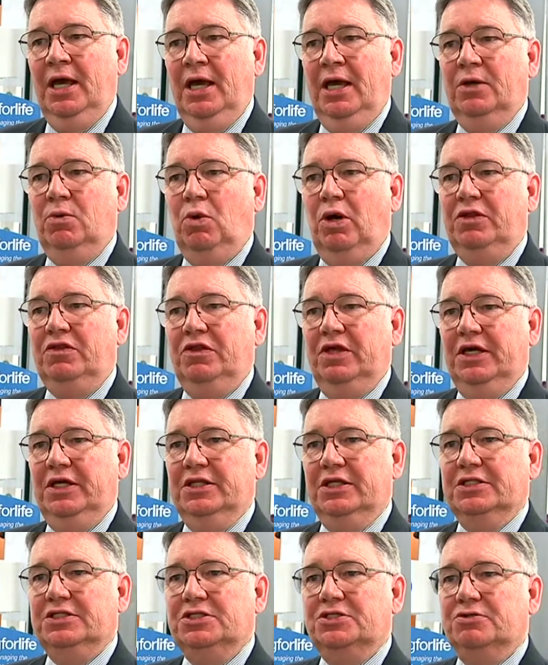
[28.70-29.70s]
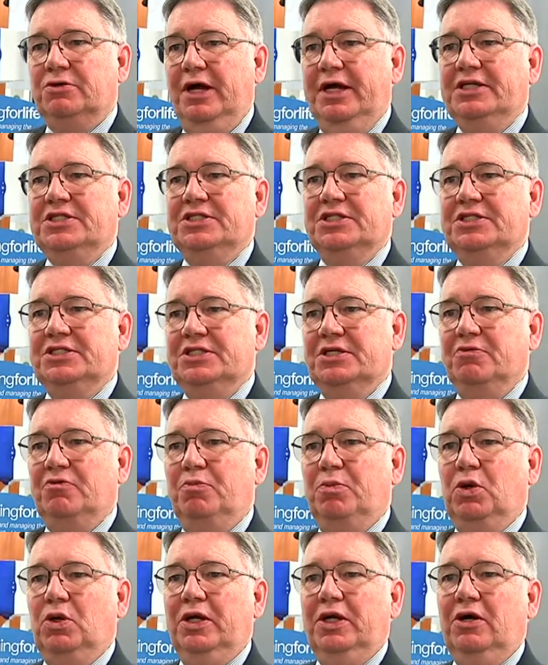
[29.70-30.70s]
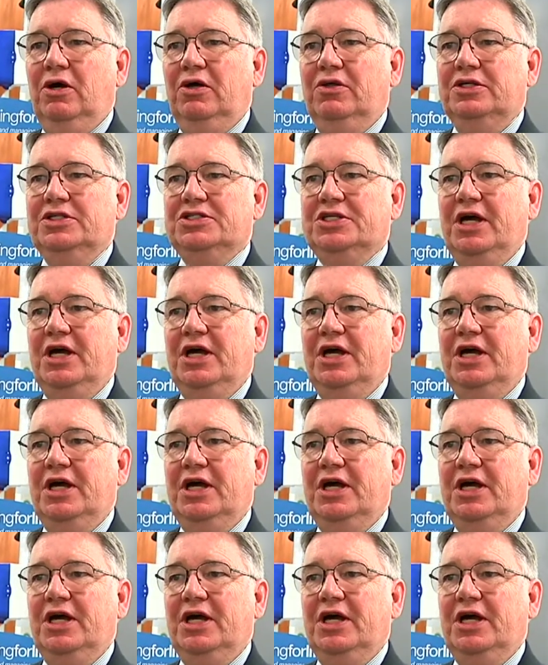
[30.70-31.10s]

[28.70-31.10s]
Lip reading: And one thing that strikes us of pulling all these